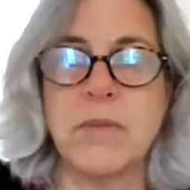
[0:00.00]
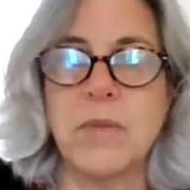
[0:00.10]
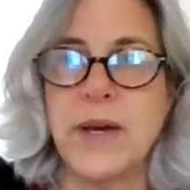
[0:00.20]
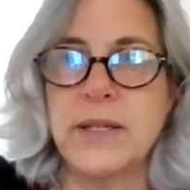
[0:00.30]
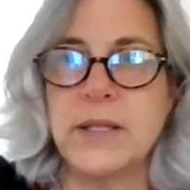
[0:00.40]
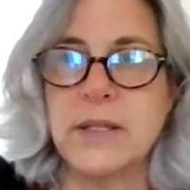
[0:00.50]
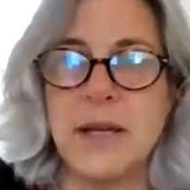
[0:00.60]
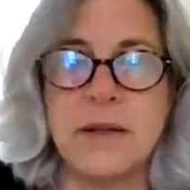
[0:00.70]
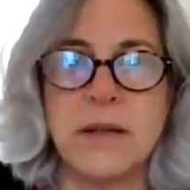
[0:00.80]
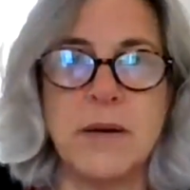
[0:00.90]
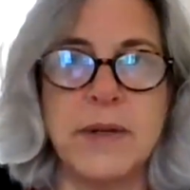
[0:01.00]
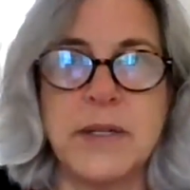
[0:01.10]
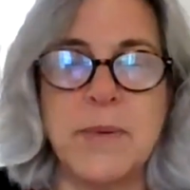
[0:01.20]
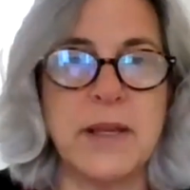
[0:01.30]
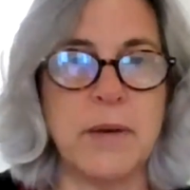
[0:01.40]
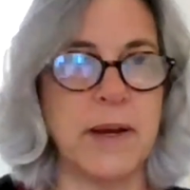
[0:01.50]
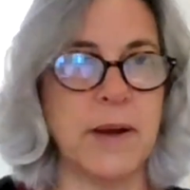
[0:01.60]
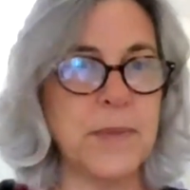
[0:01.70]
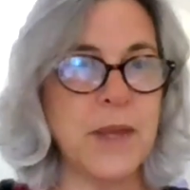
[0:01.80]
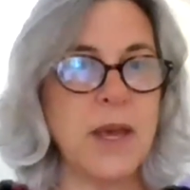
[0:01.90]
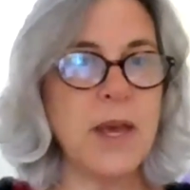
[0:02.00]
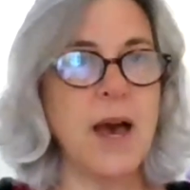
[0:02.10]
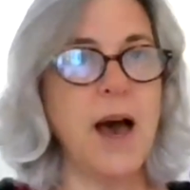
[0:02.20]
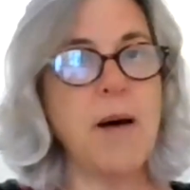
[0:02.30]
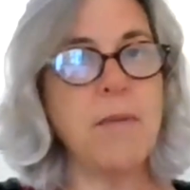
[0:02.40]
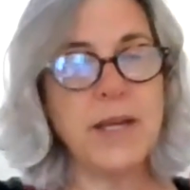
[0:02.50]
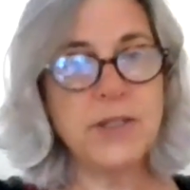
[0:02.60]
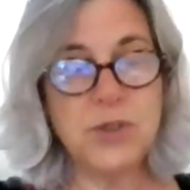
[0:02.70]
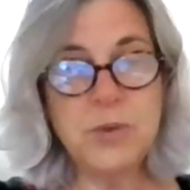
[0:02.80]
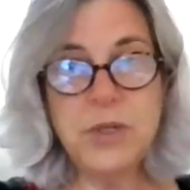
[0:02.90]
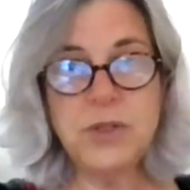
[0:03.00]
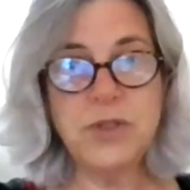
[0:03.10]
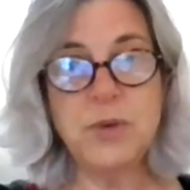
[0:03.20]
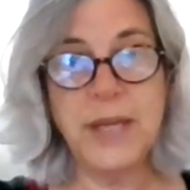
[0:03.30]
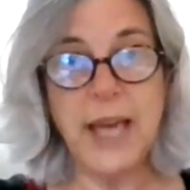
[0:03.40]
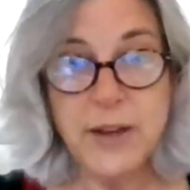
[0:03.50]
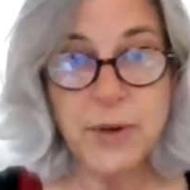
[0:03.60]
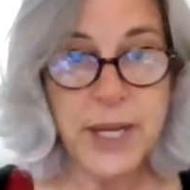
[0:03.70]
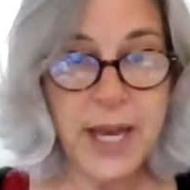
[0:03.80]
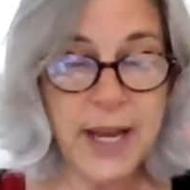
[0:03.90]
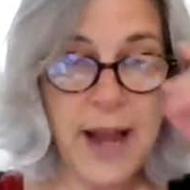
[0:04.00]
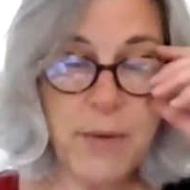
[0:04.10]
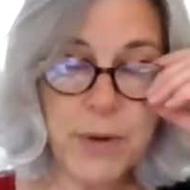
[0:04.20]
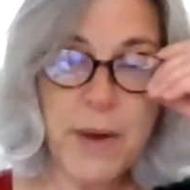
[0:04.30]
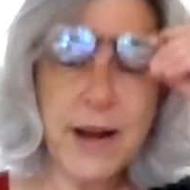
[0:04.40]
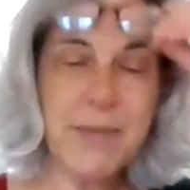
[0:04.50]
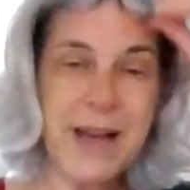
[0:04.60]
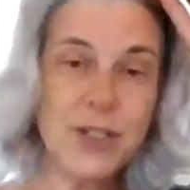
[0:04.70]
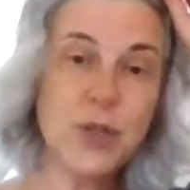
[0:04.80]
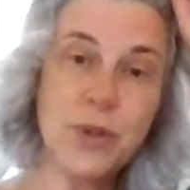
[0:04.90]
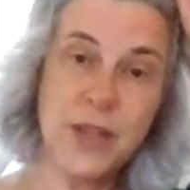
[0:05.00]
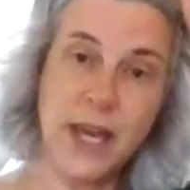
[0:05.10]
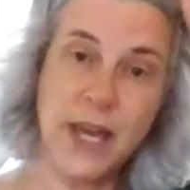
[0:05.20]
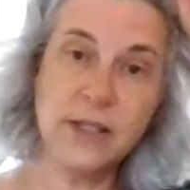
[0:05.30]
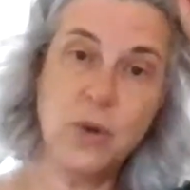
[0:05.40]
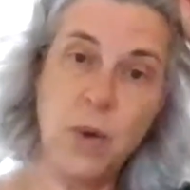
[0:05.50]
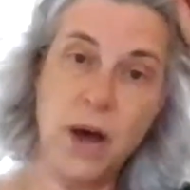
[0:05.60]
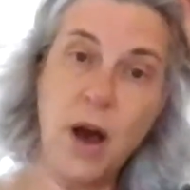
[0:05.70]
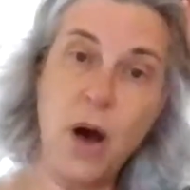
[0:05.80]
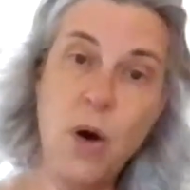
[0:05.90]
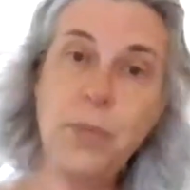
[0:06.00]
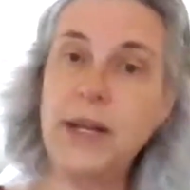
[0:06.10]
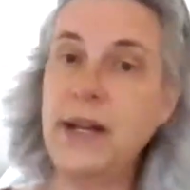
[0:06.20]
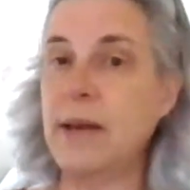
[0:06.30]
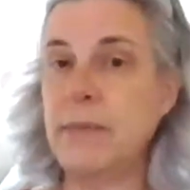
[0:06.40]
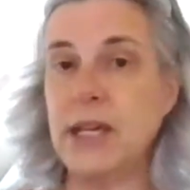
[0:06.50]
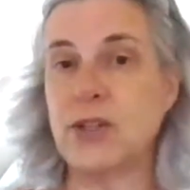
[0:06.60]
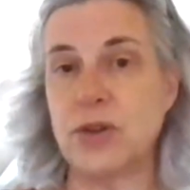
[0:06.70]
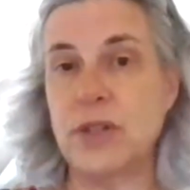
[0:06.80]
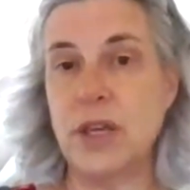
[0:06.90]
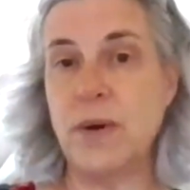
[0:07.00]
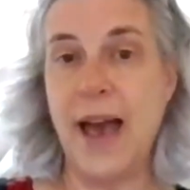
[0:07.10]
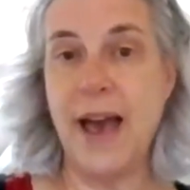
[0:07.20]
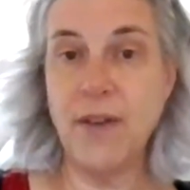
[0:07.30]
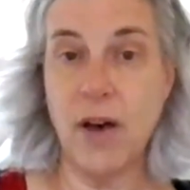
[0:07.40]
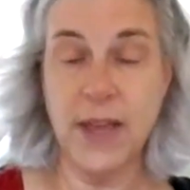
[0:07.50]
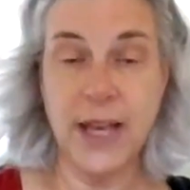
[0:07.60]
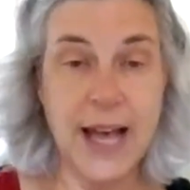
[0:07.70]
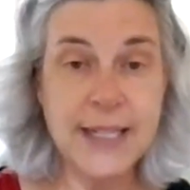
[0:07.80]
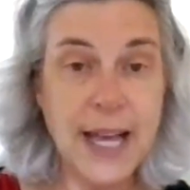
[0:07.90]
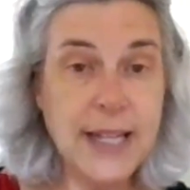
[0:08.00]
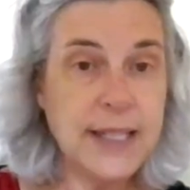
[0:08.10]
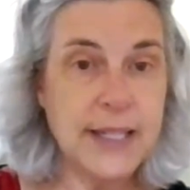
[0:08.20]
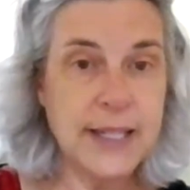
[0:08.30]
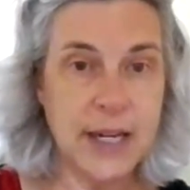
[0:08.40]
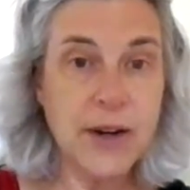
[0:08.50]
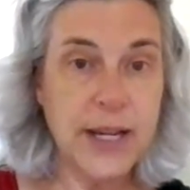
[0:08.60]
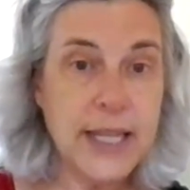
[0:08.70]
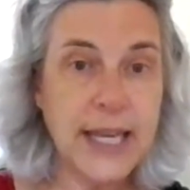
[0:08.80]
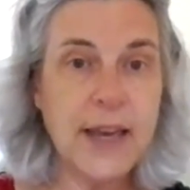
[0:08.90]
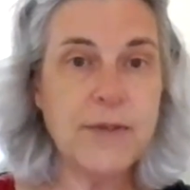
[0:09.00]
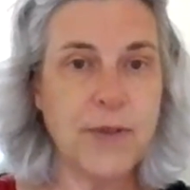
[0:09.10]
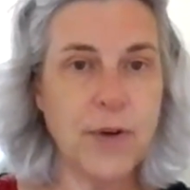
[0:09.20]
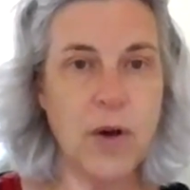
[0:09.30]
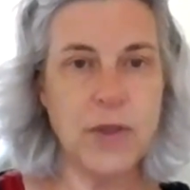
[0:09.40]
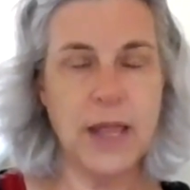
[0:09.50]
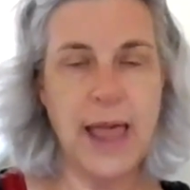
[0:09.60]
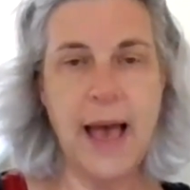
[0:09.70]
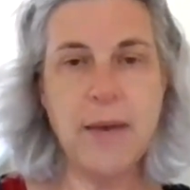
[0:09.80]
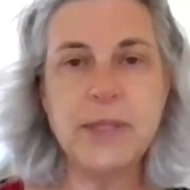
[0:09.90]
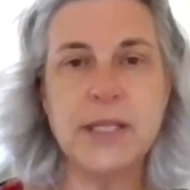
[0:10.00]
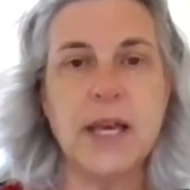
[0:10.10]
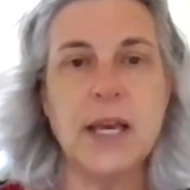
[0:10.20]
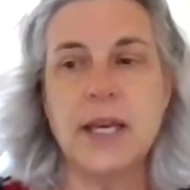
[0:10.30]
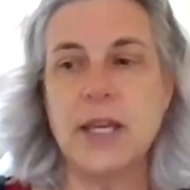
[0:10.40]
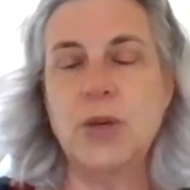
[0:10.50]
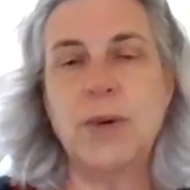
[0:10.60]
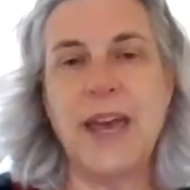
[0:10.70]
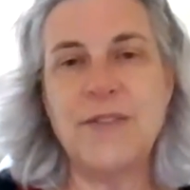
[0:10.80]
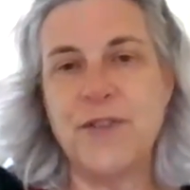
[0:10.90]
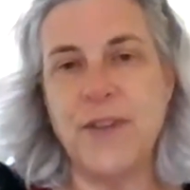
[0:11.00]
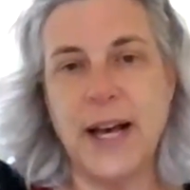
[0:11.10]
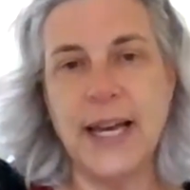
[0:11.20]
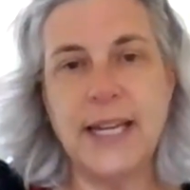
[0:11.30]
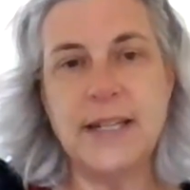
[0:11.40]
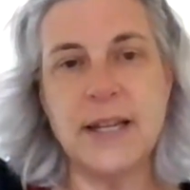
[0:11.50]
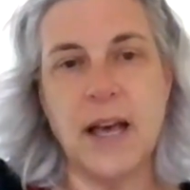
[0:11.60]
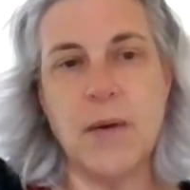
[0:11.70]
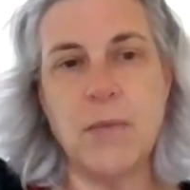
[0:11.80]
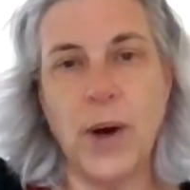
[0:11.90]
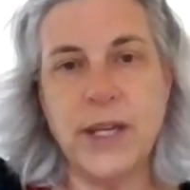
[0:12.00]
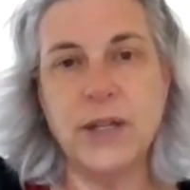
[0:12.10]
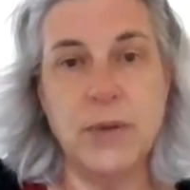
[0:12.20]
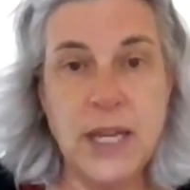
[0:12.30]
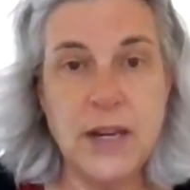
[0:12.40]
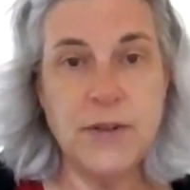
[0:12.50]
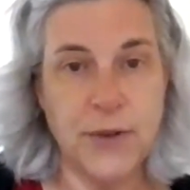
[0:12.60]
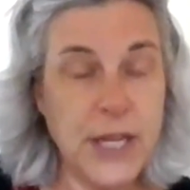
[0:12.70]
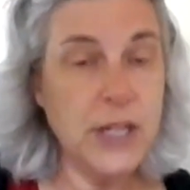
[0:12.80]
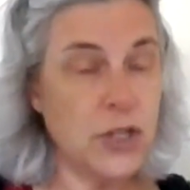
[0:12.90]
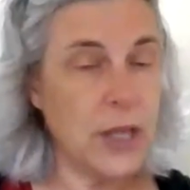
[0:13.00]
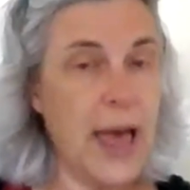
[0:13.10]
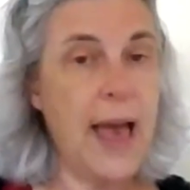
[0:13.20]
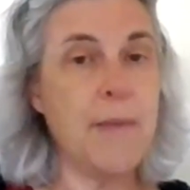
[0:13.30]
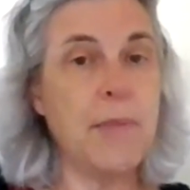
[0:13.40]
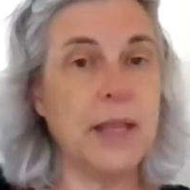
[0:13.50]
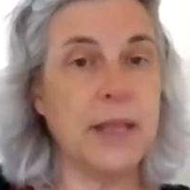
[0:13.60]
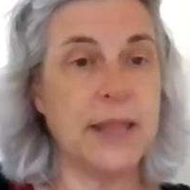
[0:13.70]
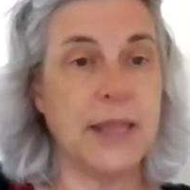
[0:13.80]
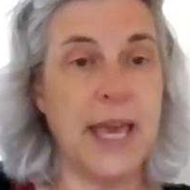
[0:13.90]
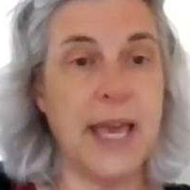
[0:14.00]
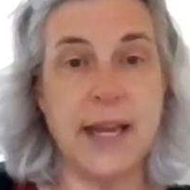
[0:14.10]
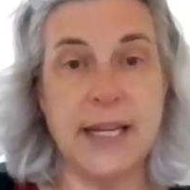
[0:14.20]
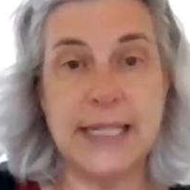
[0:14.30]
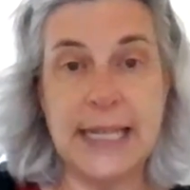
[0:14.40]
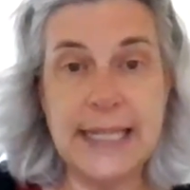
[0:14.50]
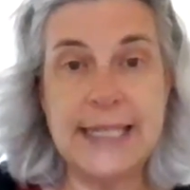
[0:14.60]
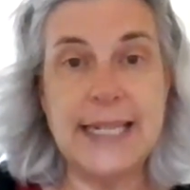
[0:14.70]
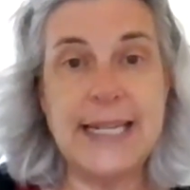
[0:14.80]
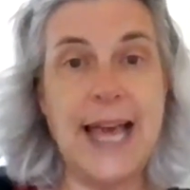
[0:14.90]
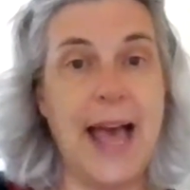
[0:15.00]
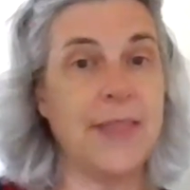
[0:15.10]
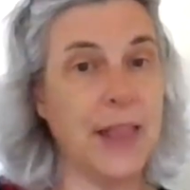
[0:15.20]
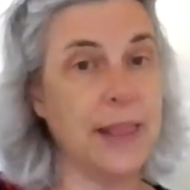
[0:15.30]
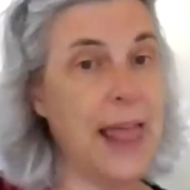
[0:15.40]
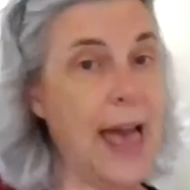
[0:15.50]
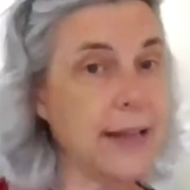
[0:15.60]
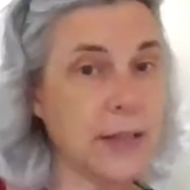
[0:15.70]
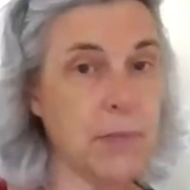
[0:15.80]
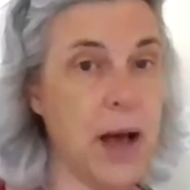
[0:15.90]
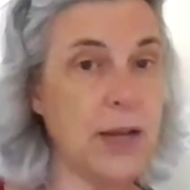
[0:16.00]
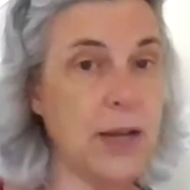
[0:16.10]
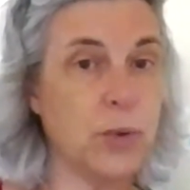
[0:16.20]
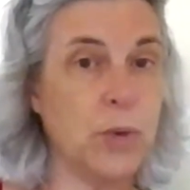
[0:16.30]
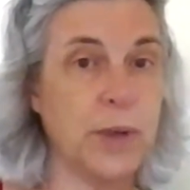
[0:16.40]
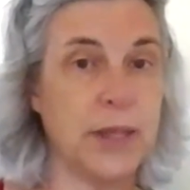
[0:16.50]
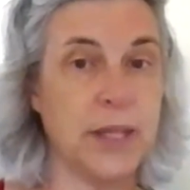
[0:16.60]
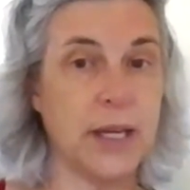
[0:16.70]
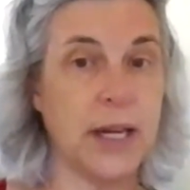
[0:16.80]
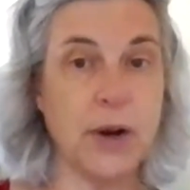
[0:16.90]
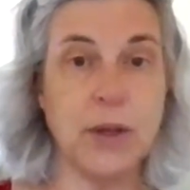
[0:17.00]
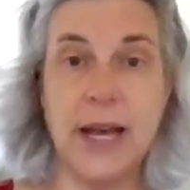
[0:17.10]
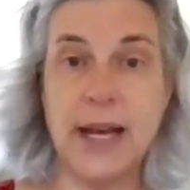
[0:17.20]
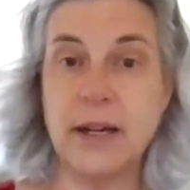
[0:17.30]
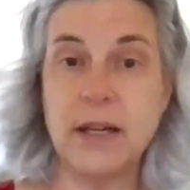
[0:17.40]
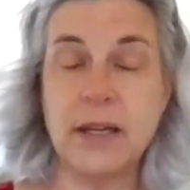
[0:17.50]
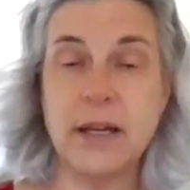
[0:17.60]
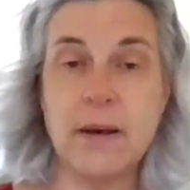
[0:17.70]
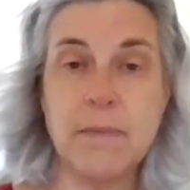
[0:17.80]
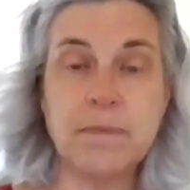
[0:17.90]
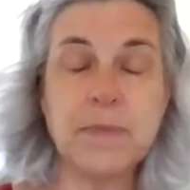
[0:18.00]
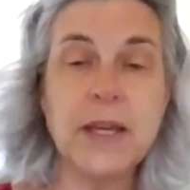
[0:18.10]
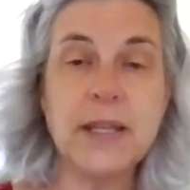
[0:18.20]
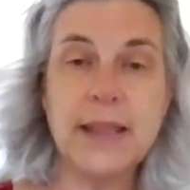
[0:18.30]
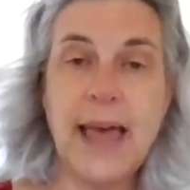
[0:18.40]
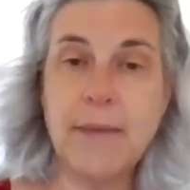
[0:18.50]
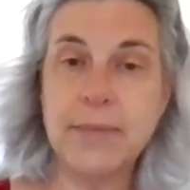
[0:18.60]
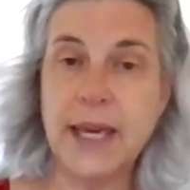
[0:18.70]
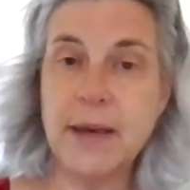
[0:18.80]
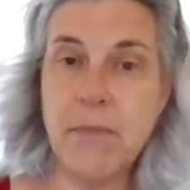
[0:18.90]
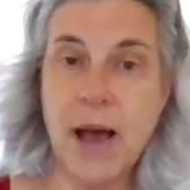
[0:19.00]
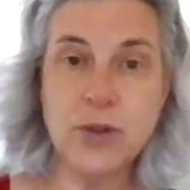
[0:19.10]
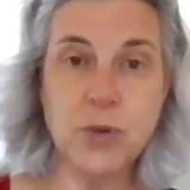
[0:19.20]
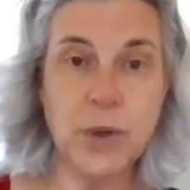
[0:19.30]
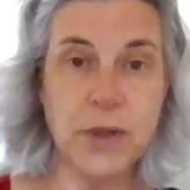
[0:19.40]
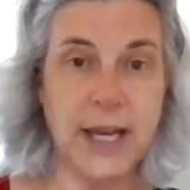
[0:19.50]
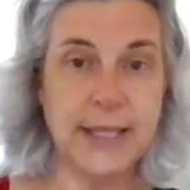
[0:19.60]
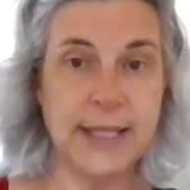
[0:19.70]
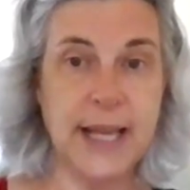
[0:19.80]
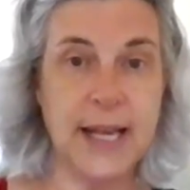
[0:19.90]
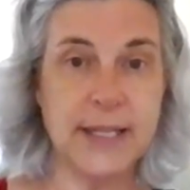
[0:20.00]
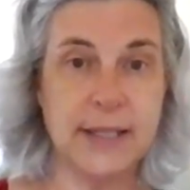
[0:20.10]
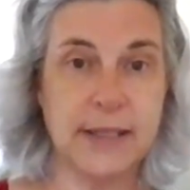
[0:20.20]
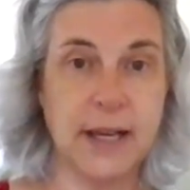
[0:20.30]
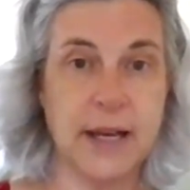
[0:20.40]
Why is this not going to be? There we go. As soon as you get your kit, I would recommend two things. You want to open it and make sure that you have all the contents that are in the kit for all the labs. You can find what you need for each lab. It is listed at the last module with the Carolina lab kit module that says